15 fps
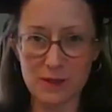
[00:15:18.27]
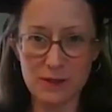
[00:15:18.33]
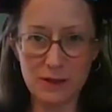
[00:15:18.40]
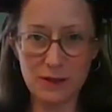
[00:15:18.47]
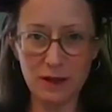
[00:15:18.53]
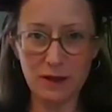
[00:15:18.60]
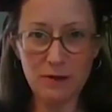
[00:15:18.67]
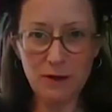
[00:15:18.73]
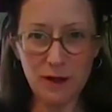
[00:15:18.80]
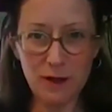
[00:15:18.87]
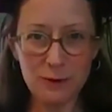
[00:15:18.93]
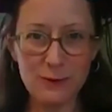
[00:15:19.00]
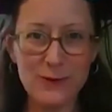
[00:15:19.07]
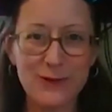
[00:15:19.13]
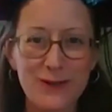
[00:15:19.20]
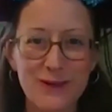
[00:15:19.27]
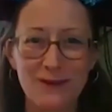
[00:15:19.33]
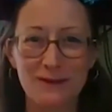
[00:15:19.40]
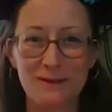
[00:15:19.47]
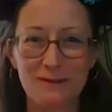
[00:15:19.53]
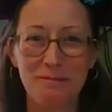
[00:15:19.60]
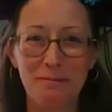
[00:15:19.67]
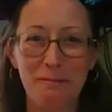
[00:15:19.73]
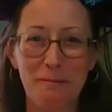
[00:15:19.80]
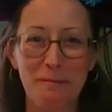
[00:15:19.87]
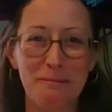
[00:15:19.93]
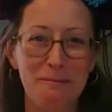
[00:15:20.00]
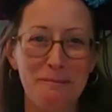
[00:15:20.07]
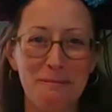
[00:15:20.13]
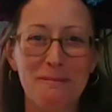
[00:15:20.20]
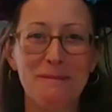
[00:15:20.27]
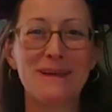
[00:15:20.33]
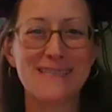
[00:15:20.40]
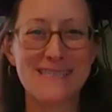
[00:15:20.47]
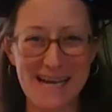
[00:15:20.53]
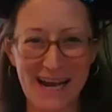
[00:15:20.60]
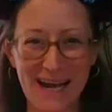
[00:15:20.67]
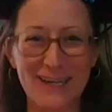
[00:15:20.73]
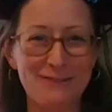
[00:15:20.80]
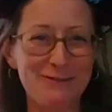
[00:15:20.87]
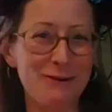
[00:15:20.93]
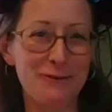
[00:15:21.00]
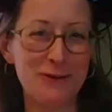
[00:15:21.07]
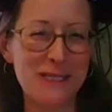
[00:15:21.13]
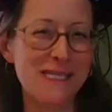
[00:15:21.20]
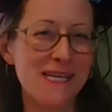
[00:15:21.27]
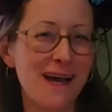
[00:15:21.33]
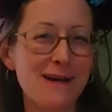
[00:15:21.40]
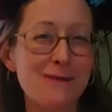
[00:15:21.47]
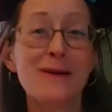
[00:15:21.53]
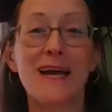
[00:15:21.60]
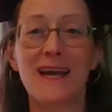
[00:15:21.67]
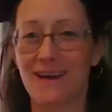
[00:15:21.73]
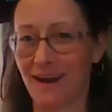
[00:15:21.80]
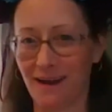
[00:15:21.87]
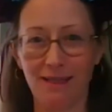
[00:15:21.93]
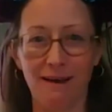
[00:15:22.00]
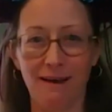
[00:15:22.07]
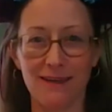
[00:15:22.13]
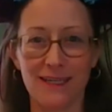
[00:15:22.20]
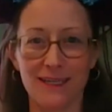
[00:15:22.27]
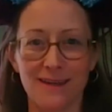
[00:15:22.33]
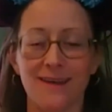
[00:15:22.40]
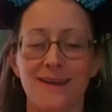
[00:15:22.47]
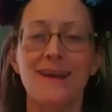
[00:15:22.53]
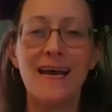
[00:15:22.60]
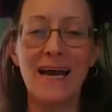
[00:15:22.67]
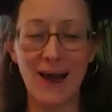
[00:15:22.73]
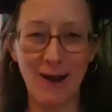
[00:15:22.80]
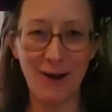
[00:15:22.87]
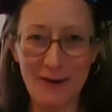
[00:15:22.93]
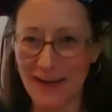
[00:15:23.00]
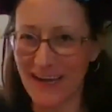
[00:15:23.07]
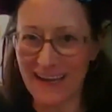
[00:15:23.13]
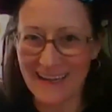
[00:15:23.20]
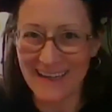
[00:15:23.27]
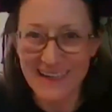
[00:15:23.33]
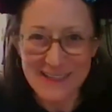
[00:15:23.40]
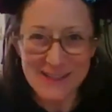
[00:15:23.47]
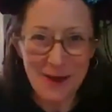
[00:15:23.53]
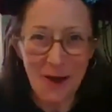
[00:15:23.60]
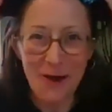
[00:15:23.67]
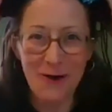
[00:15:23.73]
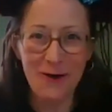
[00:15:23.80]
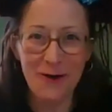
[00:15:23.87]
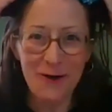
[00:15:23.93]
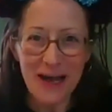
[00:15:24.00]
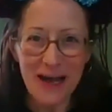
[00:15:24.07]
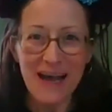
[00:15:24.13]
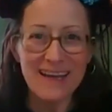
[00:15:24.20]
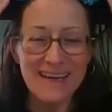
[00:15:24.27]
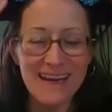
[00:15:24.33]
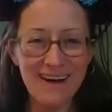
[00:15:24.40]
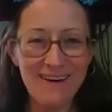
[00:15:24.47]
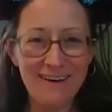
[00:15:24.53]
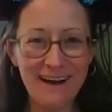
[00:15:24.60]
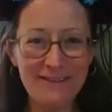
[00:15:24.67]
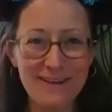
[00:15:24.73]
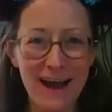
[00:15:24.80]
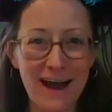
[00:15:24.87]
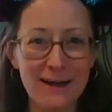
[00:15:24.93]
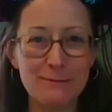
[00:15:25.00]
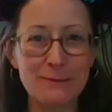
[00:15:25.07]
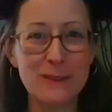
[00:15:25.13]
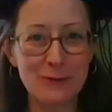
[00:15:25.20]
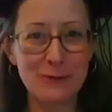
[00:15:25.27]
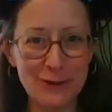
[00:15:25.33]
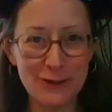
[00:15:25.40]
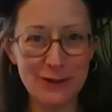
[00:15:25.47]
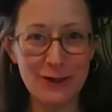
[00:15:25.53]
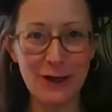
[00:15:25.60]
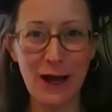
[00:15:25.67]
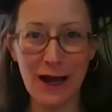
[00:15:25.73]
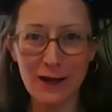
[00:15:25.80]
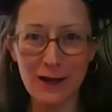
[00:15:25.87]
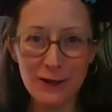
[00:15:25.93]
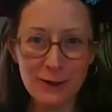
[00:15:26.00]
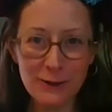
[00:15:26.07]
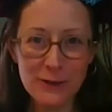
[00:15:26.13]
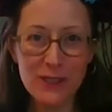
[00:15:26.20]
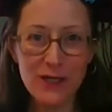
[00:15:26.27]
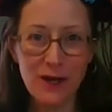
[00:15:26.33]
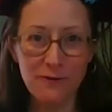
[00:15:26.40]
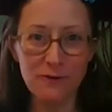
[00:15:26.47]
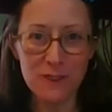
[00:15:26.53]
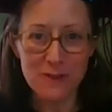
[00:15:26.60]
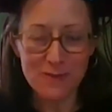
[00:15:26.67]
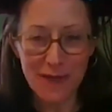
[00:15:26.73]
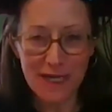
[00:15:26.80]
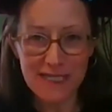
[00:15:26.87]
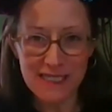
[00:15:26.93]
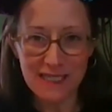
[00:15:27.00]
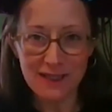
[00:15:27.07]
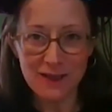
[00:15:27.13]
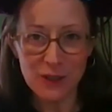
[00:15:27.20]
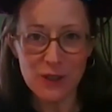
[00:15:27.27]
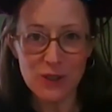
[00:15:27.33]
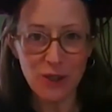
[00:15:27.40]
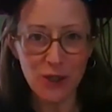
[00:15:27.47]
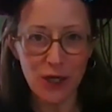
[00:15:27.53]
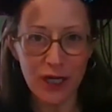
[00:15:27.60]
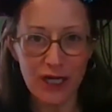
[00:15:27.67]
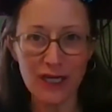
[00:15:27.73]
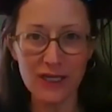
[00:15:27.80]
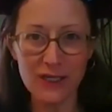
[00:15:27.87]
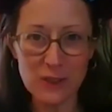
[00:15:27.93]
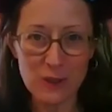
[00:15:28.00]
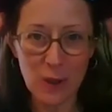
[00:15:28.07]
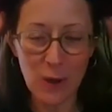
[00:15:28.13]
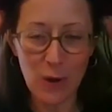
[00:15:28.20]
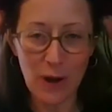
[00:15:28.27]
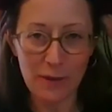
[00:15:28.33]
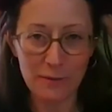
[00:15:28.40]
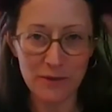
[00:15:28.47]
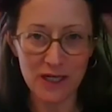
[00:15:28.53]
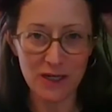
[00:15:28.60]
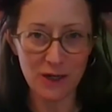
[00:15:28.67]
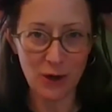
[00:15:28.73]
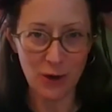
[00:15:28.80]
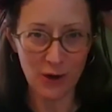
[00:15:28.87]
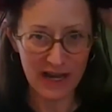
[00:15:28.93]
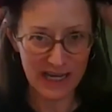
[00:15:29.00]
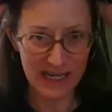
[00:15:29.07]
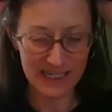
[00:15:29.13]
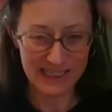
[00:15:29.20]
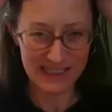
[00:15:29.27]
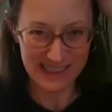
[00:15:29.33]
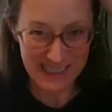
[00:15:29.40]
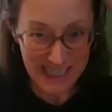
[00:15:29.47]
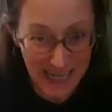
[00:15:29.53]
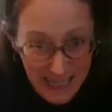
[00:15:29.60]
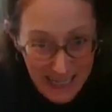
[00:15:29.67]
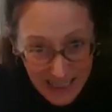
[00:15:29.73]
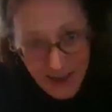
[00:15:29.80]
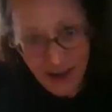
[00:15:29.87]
a little closer. It's kind of over the top, and I love it. Okay, so now I've got them scooted close enough. The spacing looks good. So I'm going to go ahead and take it